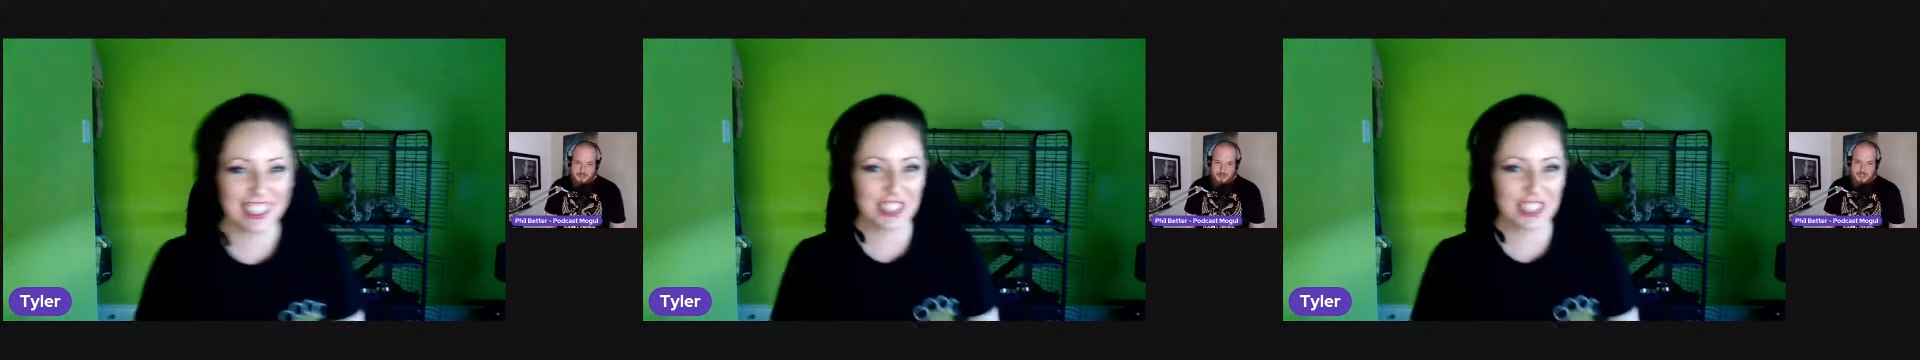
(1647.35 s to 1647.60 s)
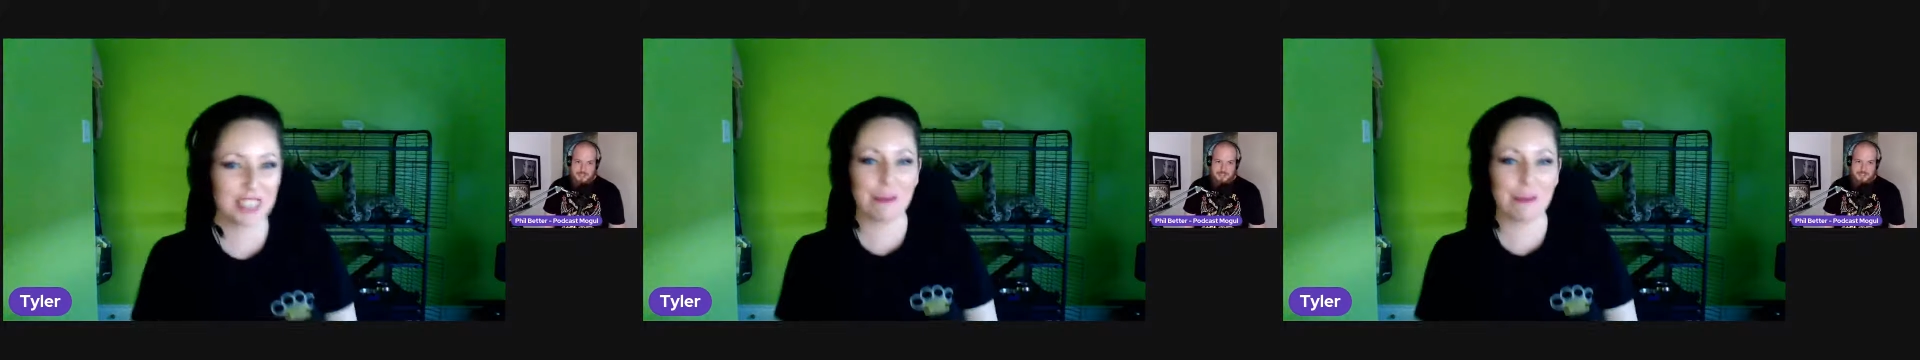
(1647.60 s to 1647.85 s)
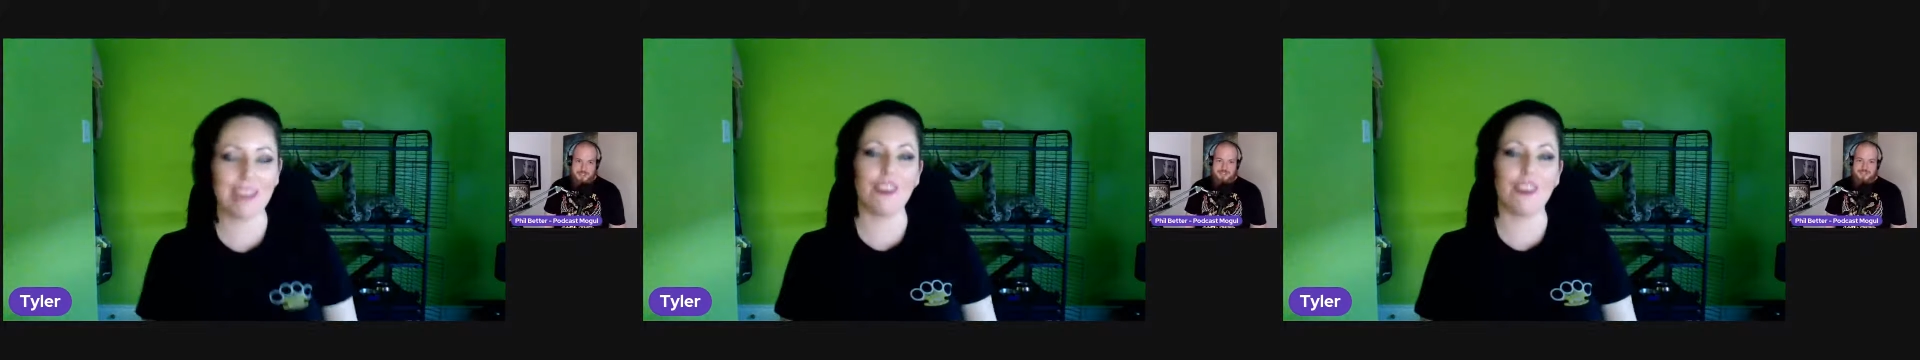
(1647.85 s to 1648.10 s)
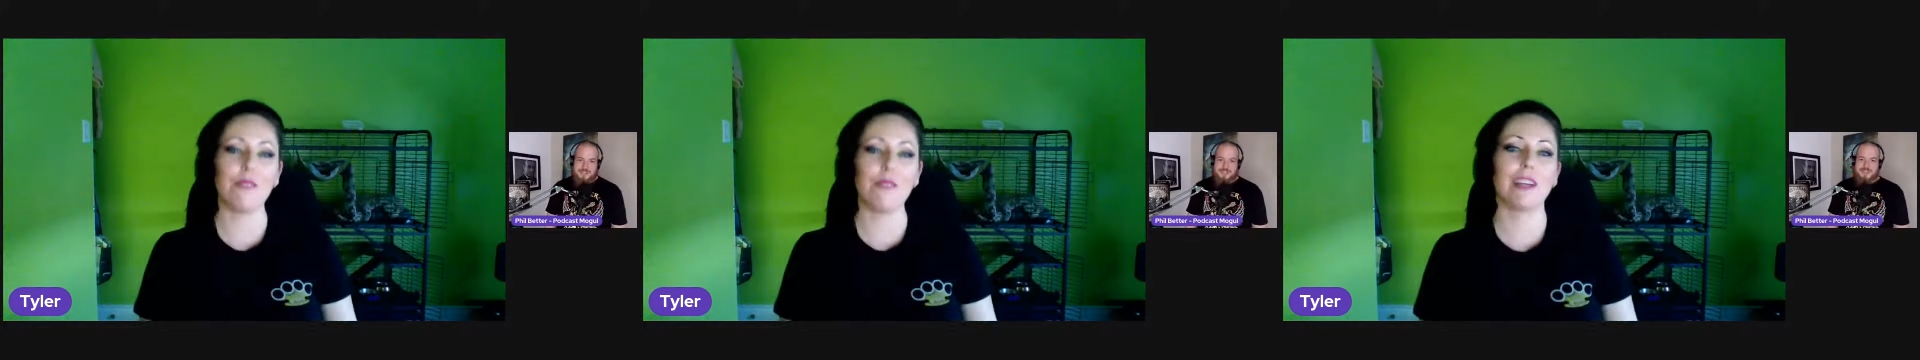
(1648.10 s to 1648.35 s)
just make
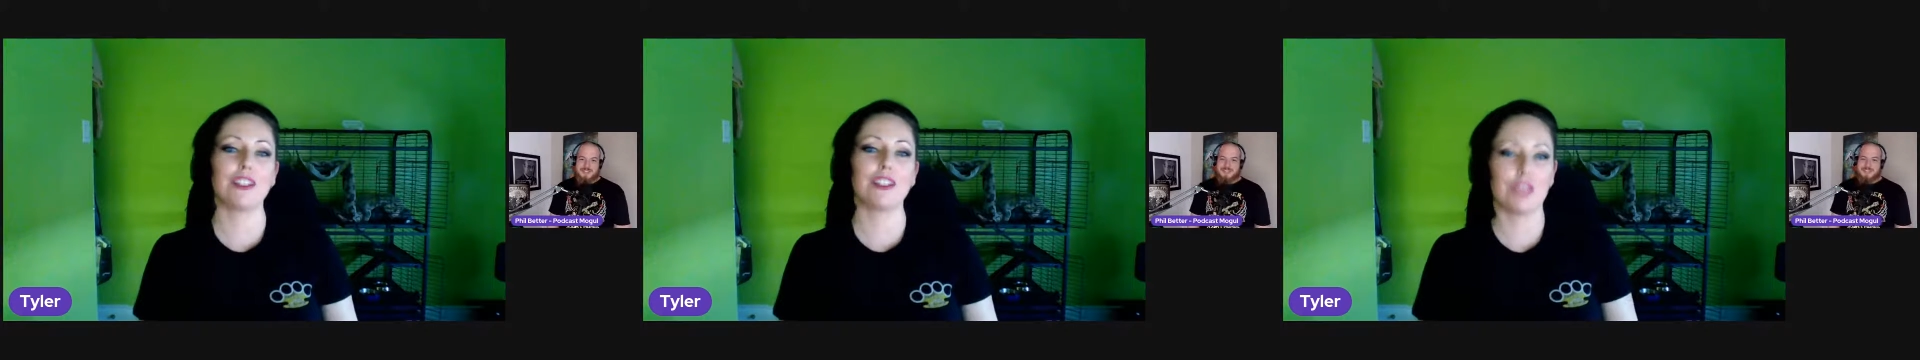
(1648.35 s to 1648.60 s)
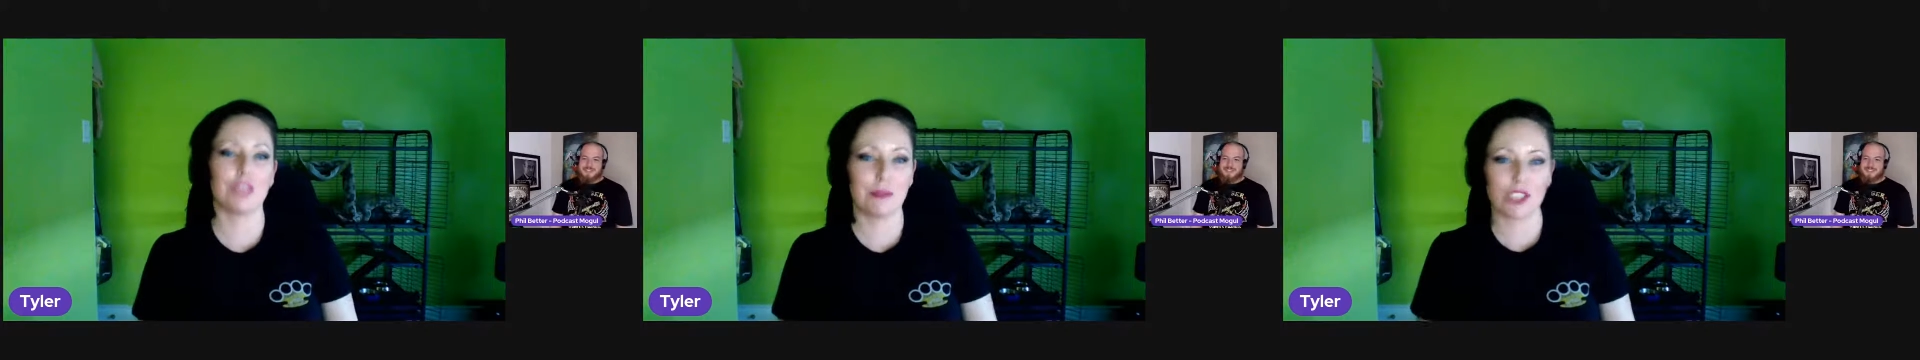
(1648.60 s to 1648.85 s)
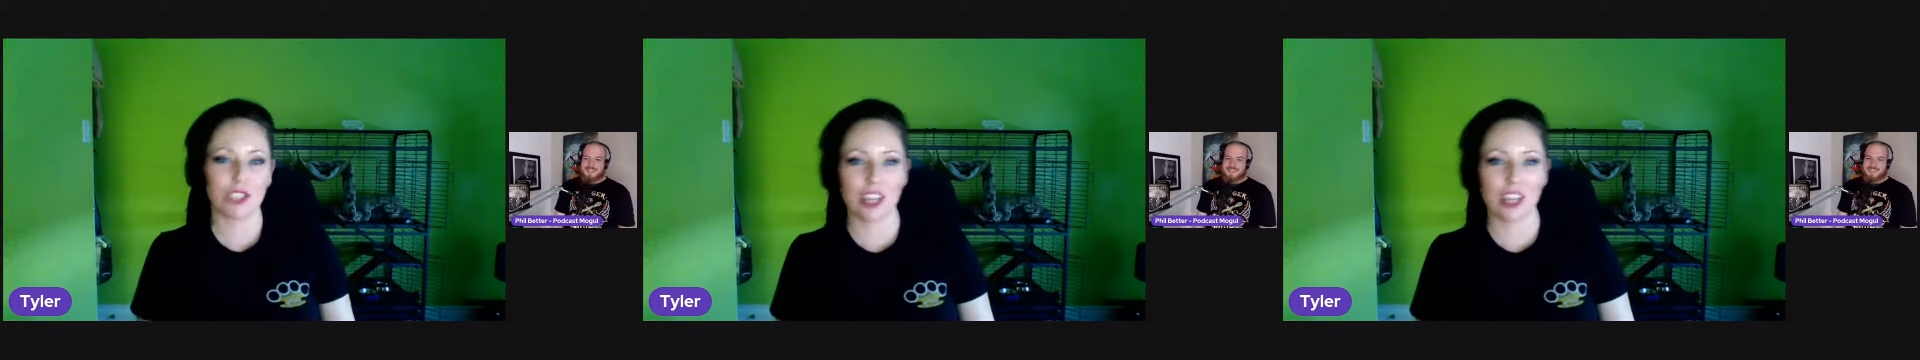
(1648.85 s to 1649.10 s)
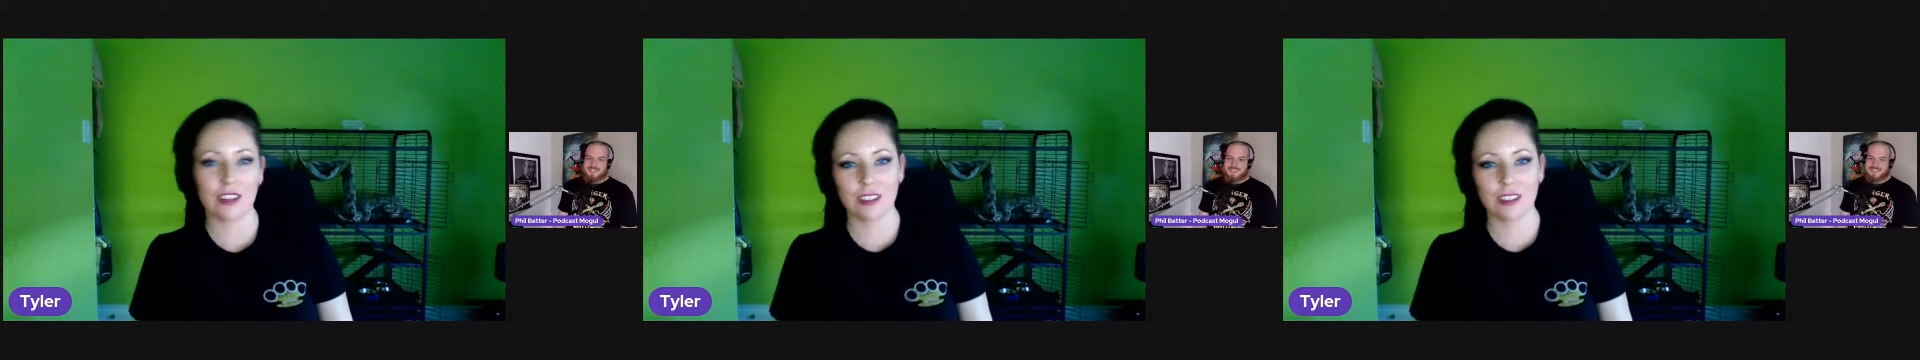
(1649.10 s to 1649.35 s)
all my dreams shatter.